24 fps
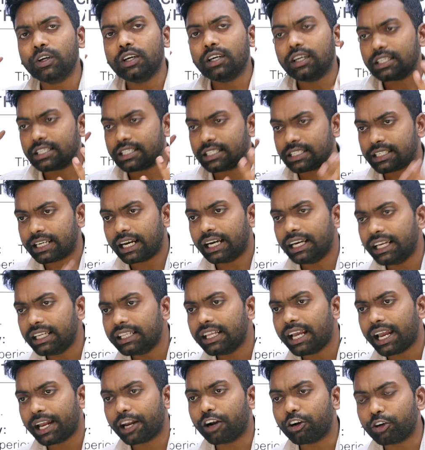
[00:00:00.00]
study
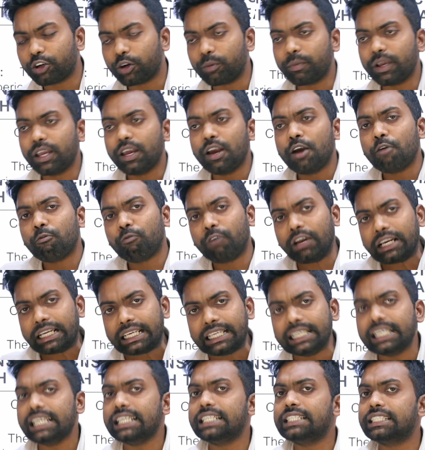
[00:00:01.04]
the anatomy for
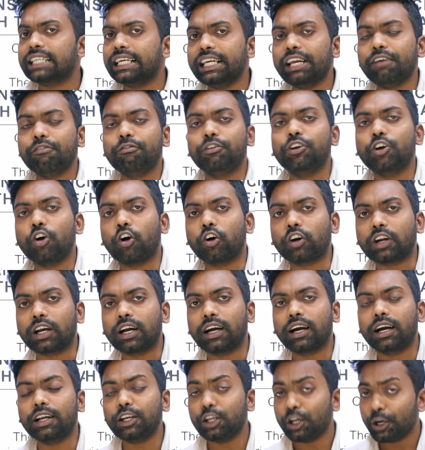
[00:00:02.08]
each and every
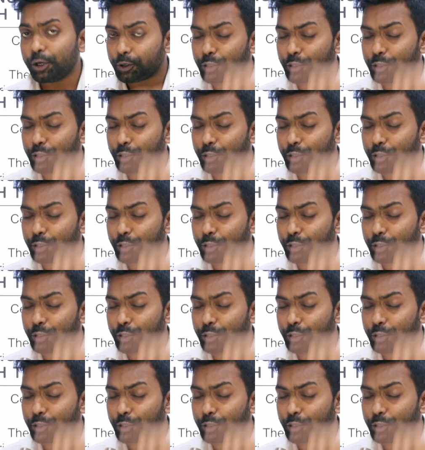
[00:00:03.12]
organ,